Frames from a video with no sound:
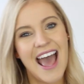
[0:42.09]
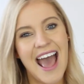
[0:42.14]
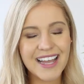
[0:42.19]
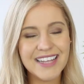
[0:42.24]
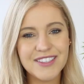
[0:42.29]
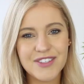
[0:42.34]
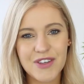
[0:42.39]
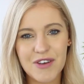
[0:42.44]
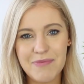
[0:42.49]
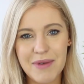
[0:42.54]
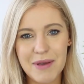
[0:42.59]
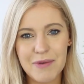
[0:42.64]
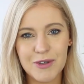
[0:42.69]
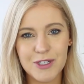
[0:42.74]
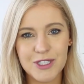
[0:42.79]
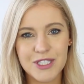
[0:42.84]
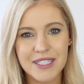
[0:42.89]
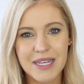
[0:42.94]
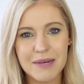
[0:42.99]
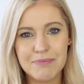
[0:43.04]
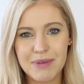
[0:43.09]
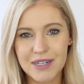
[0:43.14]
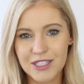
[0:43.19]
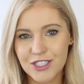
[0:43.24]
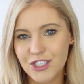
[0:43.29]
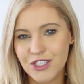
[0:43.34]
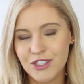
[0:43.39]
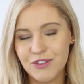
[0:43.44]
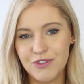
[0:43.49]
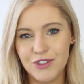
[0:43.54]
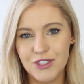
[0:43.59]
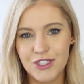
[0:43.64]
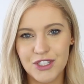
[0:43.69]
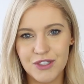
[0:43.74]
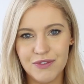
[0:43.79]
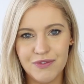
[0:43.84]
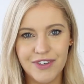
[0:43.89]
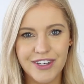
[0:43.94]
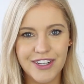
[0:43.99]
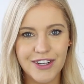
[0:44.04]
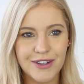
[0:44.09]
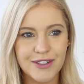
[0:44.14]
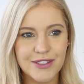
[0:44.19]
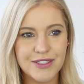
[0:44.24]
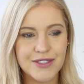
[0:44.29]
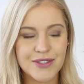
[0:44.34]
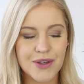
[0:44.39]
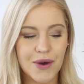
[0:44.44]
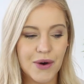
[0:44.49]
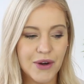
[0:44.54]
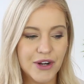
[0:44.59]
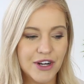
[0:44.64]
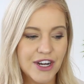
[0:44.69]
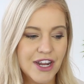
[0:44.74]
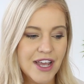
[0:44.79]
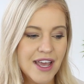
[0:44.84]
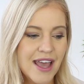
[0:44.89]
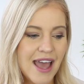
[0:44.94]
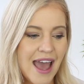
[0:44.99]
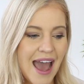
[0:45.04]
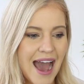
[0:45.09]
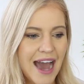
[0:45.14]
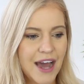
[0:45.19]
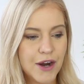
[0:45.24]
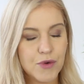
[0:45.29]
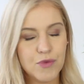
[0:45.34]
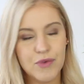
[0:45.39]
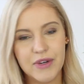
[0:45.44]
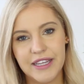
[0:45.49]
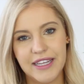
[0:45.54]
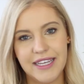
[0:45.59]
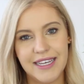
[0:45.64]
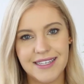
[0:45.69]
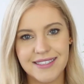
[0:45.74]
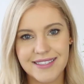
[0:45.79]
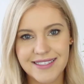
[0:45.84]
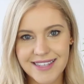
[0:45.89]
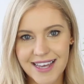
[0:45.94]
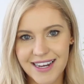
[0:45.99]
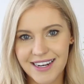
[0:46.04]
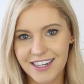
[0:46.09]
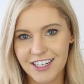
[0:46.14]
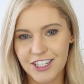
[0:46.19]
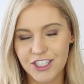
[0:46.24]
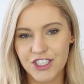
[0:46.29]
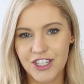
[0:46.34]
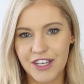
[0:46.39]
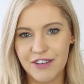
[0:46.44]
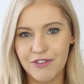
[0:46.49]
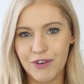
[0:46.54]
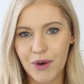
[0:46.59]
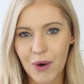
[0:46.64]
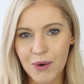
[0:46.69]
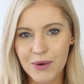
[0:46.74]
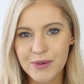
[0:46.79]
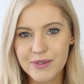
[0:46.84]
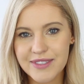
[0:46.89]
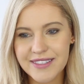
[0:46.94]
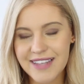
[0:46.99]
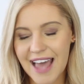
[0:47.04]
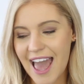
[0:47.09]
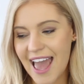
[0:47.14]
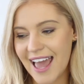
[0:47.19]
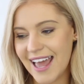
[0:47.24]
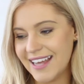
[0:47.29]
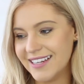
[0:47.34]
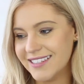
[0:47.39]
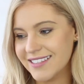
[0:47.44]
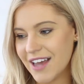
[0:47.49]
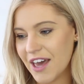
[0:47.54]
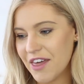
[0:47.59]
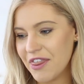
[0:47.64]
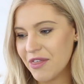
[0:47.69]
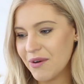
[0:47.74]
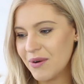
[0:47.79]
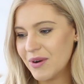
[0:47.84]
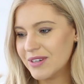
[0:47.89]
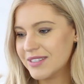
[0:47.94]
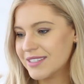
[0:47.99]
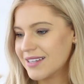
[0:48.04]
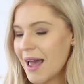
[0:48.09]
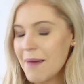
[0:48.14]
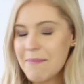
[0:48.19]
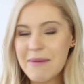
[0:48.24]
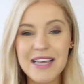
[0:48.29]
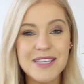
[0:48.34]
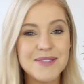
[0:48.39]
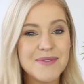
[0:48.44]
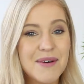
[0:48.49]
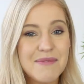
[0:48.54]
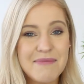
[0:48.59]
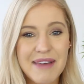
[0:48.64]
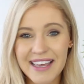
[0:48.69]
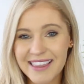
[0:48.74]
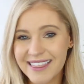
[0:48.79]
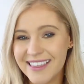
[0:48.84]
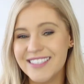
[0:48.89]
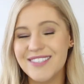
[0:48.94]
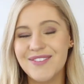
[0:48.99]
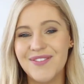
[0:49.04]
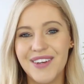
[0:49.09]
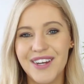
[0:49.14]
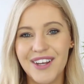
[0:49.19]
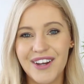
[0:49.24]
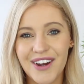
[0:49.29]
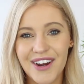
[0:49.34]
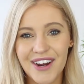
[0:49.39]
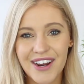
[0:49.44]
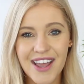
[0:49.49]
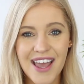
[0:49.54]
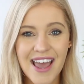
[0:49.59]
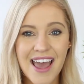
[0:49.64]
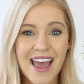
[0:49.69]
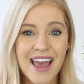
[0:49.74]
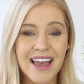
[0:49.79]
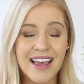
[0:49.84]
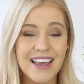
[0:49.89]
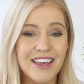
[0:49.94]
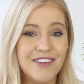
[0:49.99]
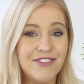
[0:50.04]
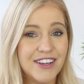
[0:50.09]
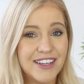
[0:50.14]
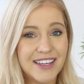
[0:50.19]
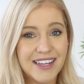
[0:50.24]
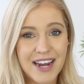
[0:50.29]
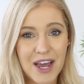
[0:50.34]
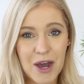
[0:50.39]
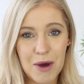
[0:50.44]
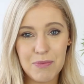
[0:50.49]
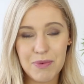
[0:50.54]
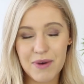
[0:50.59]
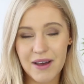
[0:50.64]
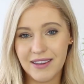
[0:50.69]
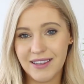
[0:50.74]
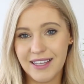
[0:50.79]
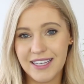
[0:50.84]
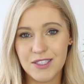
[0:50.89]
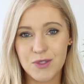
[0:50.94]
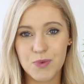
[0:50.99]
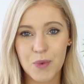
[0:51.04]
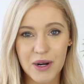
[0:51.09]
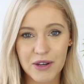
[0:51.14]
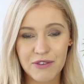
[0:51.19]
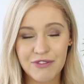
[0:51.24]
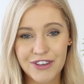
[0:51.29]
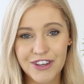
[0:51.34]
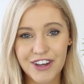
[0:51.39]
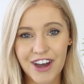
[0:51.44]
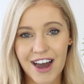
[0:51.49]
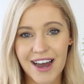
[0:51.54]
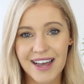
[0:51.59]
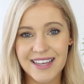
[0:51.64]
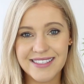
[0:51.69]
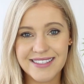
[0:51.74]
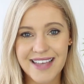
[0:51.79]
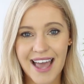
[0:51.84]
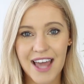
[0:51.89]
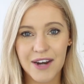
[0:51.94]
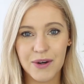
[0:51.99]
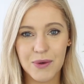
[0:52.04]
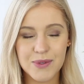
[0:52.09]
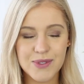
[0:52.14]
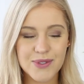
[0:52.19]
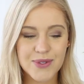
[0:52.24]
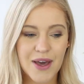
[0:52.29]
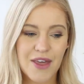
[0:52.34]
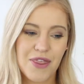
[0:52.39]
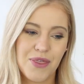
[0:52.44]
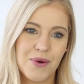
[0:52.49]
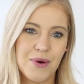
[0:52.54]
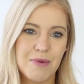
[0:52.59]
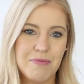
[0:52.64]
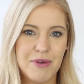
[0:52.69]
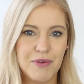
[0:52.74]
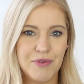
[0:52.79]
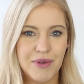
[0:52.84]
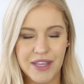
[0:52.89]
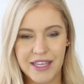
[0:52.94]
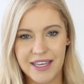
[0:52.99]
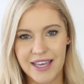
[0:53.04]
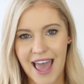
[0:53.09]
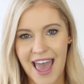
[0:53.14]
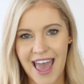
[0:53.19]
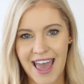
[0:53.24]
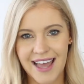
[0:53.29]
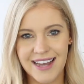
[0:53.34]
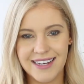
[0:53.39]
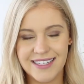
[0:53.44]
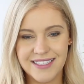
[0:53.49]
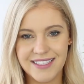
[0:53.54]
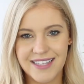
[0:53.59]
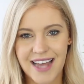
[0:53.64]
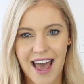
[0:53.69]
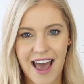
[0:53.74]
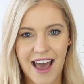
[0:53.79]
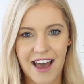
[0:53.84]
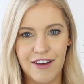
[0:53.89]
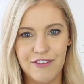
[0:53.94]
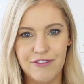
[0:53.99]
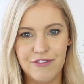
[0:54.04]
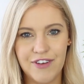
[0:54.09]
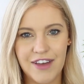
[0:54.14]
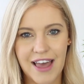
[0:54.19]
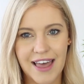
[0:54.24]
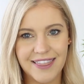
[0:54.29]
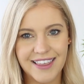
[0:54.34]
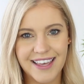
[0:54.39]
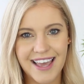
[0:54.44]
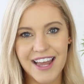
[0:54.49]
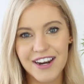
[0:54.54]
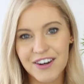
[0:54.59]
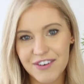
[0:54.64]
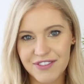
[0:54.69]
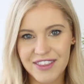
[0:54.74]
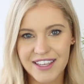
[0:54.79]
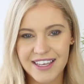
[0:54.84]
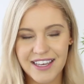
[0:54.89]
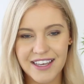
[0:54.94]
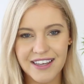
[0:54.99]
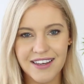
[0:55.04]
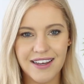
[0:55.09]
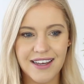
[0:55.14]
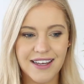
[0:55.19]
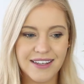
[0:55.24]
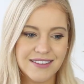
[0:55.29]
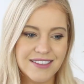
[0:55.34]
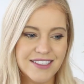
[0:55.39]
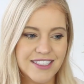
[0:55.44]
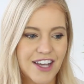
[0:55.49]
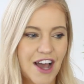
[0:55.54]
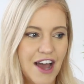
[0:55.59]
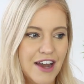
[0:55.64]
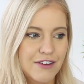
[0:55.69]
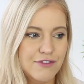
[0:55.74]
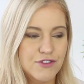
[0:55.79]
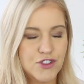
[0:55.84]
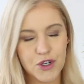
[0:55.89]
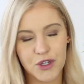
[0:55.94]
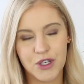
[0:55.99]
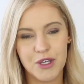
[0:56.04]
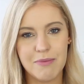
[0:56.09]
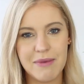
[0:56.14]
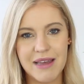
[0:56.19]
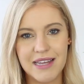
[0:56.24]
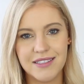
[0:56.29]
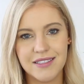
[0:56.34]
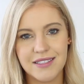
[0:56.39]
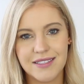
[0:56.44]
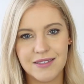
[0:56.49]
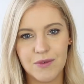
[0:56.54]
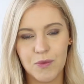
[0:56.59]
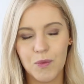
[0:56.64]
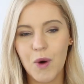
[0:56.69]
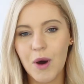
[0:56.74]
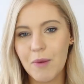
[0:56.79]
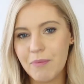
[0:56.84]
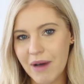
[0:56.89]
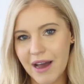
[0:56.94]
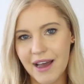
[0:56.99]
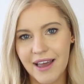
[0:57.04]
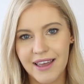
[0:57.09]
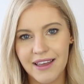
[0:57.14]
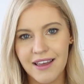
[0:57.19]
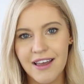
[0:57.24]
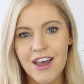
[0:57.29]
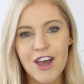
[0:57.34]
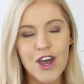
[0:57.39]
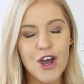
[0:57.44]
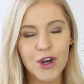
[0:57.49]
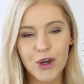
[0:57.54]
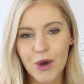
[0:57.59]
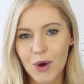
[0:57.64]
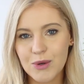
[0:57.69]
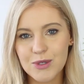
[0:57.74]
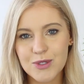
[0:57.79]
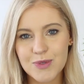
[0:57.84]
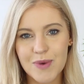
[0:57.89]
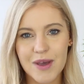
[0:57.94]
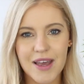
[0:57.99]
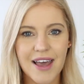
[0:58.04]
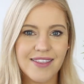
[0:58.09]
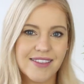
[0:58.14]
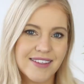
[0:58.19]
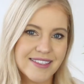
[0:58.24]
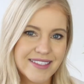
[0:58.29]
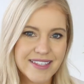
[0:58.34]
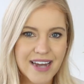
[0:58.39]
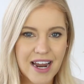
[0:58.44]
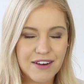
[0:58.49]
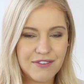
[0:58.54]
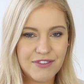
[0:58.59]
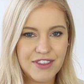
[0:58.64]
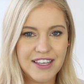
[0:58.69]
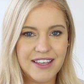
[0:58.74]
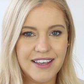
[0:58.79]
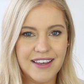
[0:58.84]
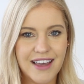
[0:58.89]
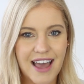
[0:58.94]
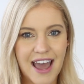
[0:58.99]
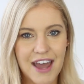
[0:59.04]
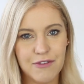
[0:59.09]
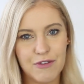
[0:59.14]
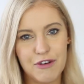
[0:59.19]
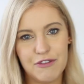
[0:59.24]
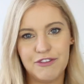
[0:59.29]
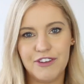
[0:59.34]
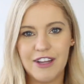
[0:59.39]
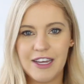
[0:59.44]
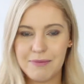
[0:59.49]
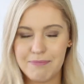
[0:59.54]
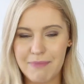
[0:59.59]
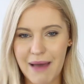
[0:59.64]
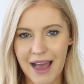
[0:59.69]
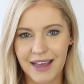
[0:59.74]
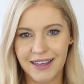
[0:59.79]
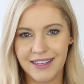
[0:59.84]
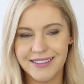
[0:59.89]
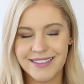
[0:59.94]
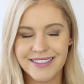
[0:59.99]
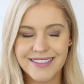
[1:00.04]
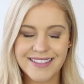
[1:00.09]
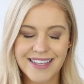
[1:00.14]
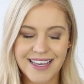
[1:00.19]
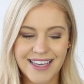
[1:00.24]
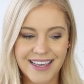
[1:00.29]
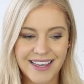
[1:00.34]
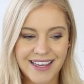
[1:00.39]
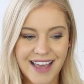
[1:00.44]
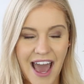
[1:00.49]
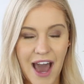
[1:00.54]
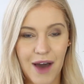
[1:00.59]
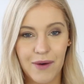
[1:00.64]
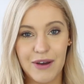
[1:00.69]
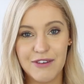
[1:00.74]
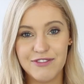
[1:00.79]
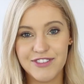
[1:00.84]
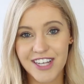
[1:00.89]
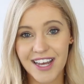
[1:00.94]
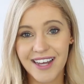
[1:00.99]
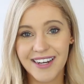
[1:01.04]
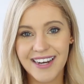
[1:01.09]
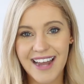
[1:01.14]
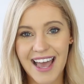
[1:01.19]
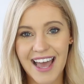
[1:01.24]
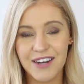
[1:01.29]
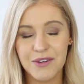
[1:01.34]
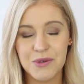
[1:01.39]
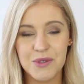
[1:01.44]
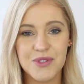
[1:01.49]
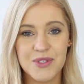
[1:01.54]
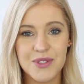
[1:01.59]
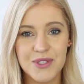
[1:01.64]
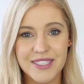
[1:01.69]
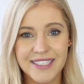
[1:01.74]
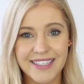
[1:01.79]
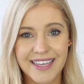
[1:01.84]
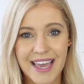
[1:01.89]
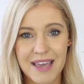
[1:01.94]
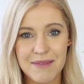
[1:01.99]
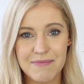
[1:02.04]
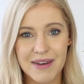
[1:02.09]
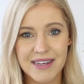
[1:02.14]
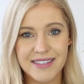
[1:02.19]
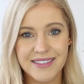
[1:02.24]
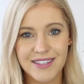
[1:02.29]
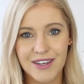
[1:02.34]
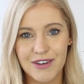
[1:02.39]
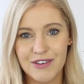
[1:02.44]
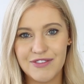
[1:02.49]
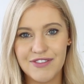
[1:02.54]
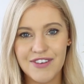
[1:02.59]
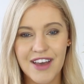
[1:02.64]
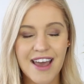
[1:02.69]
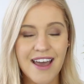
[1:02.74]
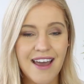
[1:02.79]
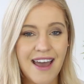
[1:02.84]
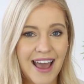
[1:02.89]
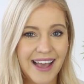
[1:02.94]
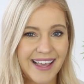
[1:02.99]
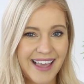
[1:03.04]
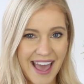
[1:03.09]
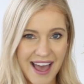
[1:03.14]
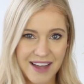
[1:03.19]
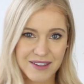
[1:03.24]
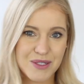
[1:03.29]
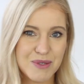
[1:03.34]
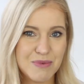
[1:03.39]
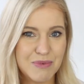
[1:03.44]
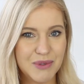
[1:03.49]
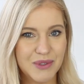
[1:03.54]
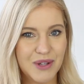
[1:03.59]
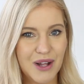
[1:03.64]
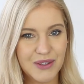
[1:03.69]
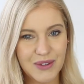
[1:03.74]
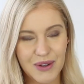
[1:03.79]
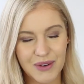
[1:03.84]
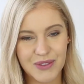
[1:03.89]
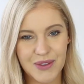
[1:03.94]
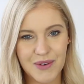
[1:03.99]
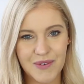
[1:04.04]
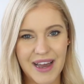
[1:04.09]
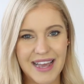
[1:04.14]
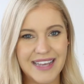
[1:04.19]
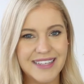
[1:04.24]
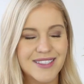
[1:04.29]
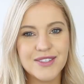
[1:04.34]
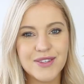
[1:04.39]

And so I've been watching a bunch of YouTube videos on how to really set and achieve goals, and I thought I may as well make this video if it can help at least one of you guys. And also I thought it'd be really handy to have at the end of the year to kind of document what my goals were at the start of the year and reflect back and see how I've done, and also to keep myself accountable along the way.